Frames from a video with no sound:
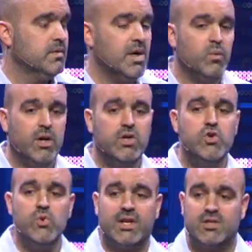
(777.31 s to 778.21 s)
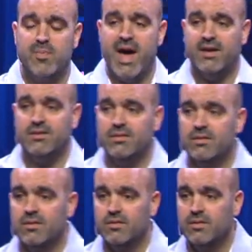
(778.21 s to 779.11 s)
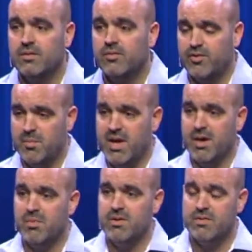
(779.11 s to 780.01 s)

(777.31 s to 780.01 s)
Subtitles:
and what you expect from him?